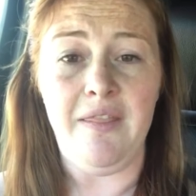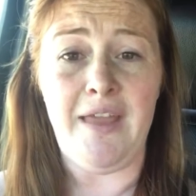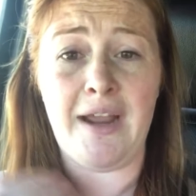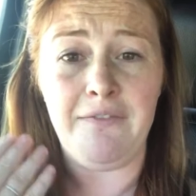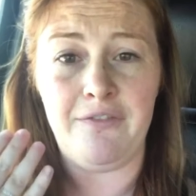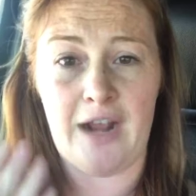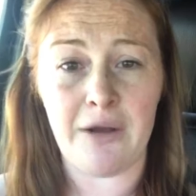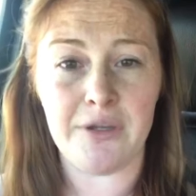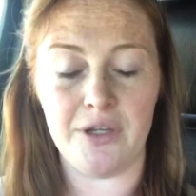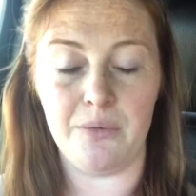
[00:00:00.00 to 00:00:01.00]
that
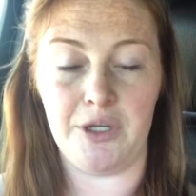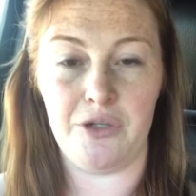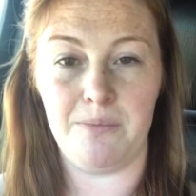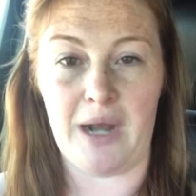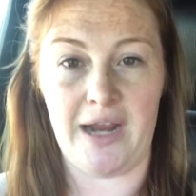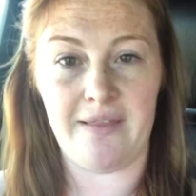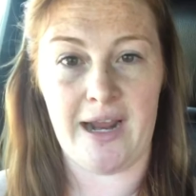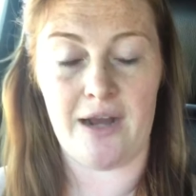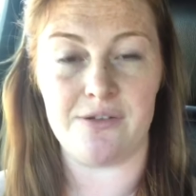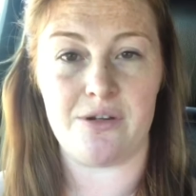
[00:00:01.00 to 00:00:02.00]
value when you buy the
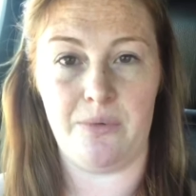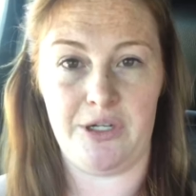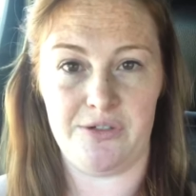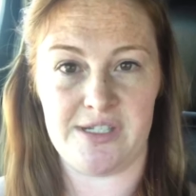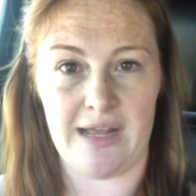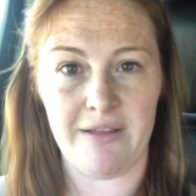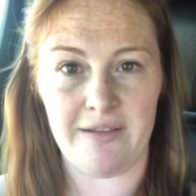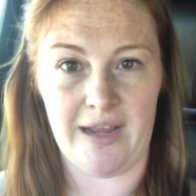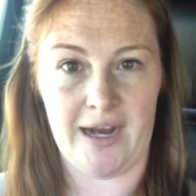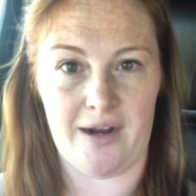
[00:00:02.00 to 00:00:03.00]
house or when you're
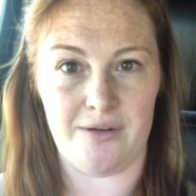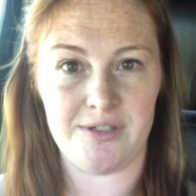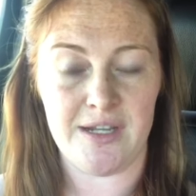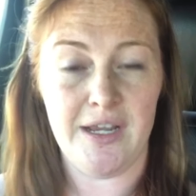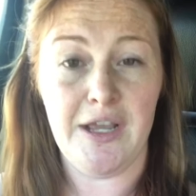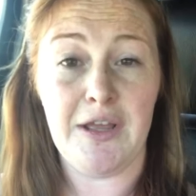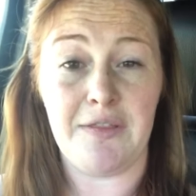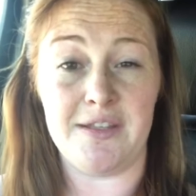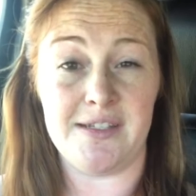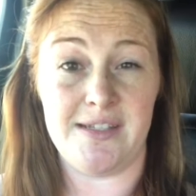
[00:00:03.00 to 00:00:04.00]
selling the house,
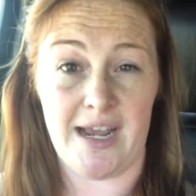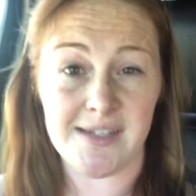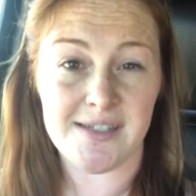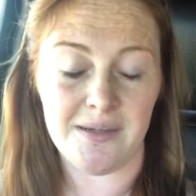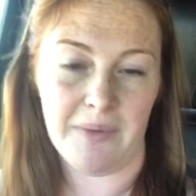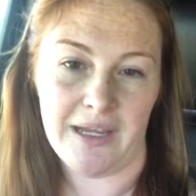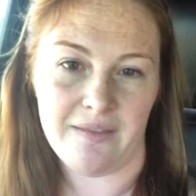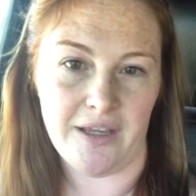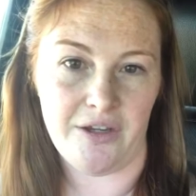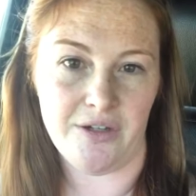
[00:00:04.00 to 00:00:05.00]
the
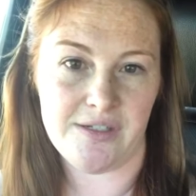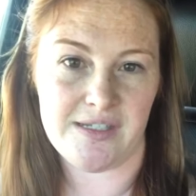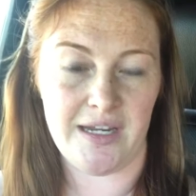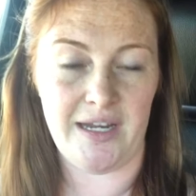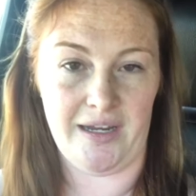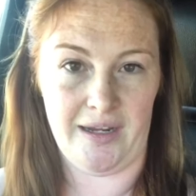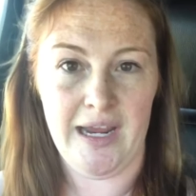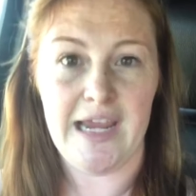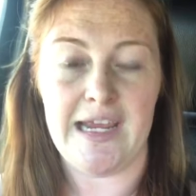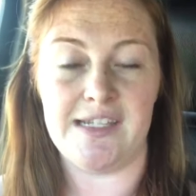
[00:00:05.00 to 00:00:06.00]
Zestimate that you're seeing
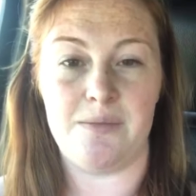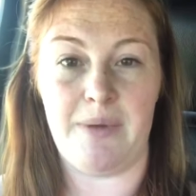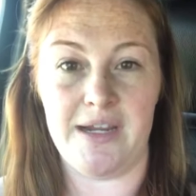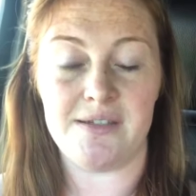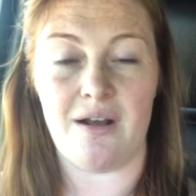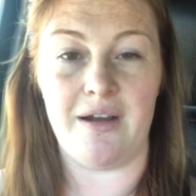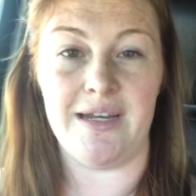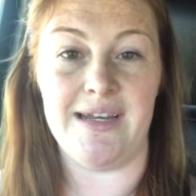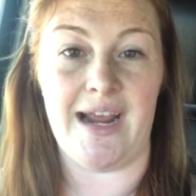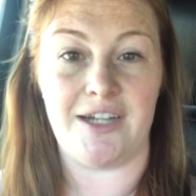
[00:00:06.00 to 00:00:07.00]
is based on
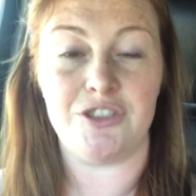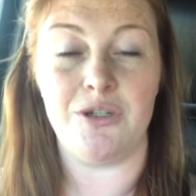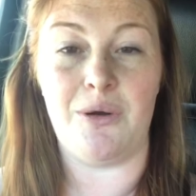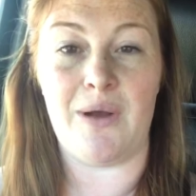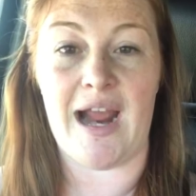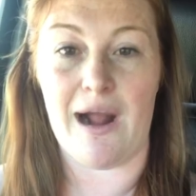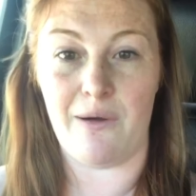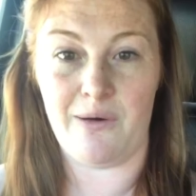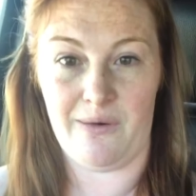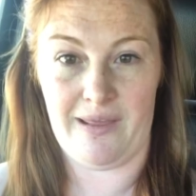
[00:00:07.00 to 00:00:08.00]
a national
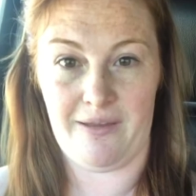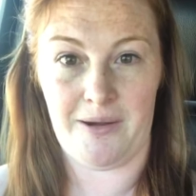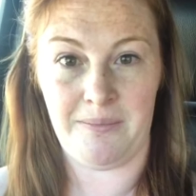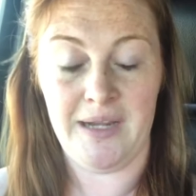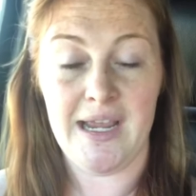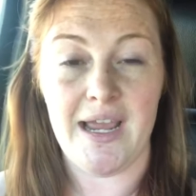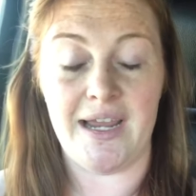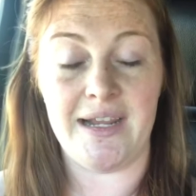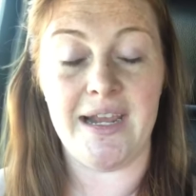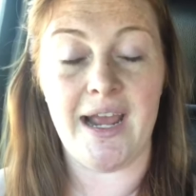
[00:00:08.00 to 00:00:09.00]
algorithm.
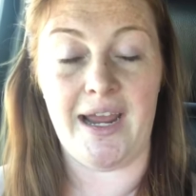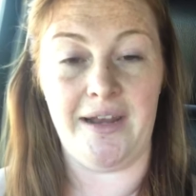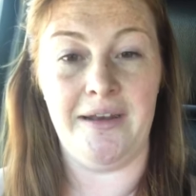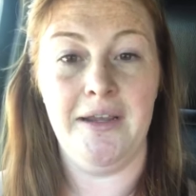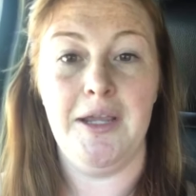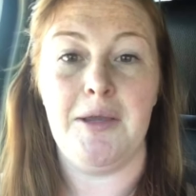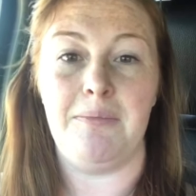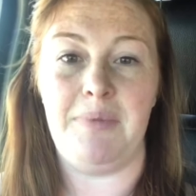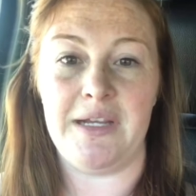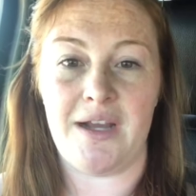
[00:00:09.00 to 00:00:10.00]
Again,
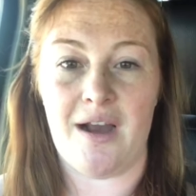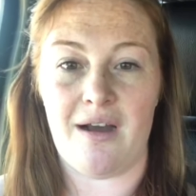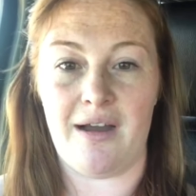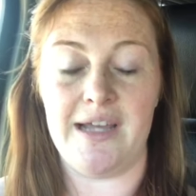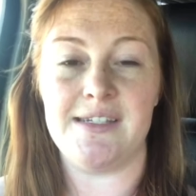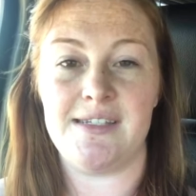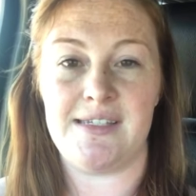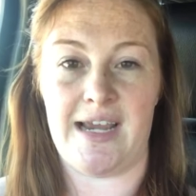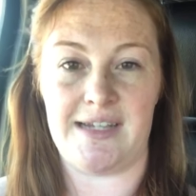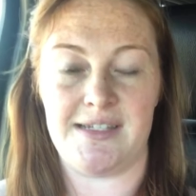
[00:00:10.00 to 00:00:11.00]
because
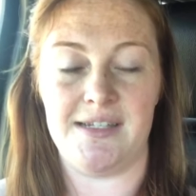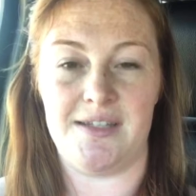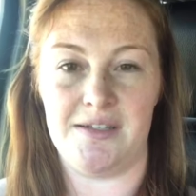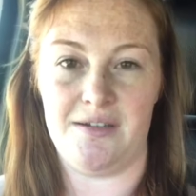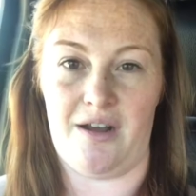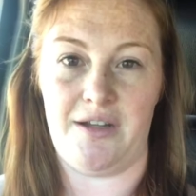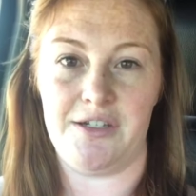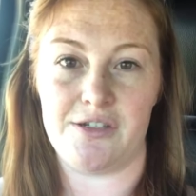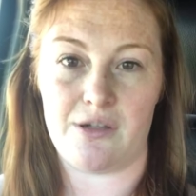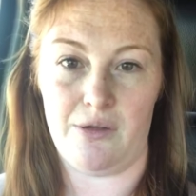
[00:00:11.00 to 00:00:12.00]
Texas is
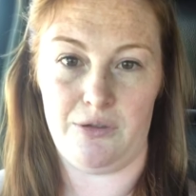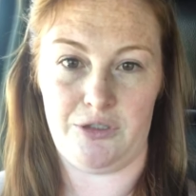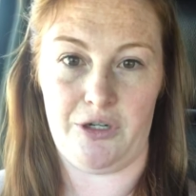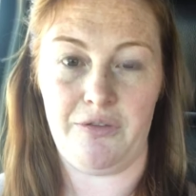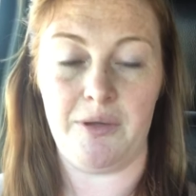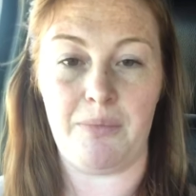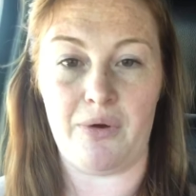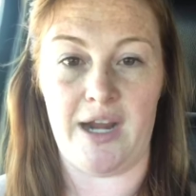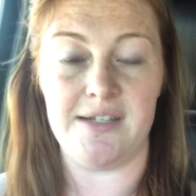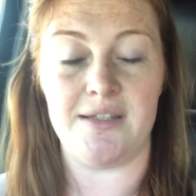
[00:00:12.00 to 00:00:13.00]
non-disclosure, the
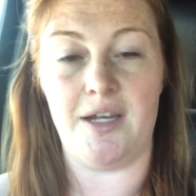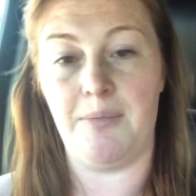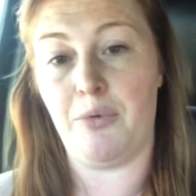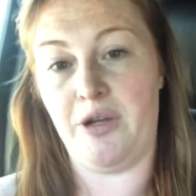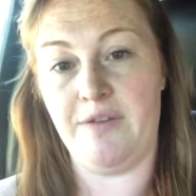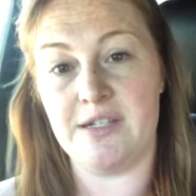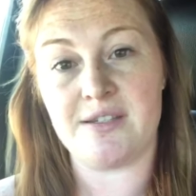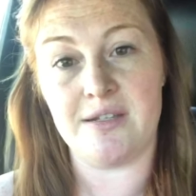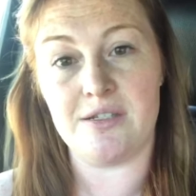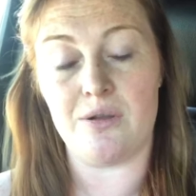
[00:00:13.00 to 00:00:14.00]
price that it
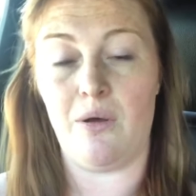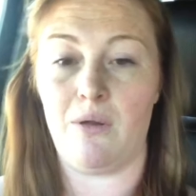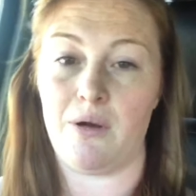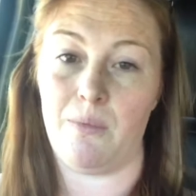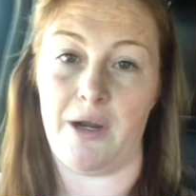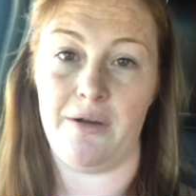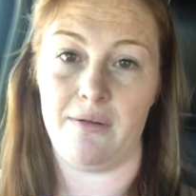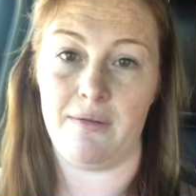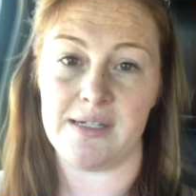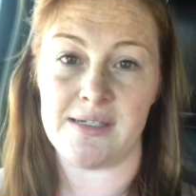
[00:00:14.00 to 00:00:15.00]
previously sold or what
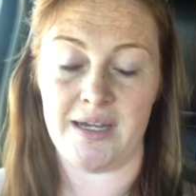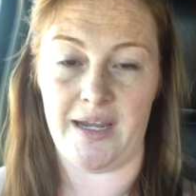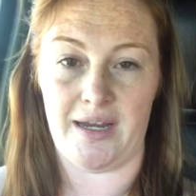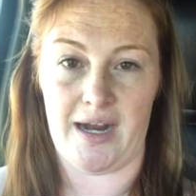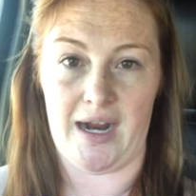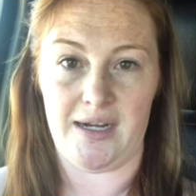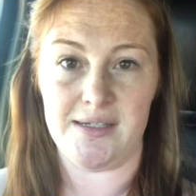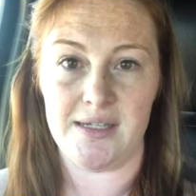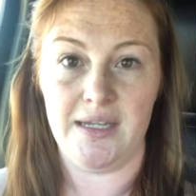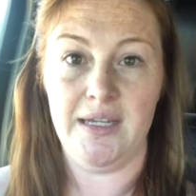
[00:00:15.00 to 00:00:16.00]
you're listing it as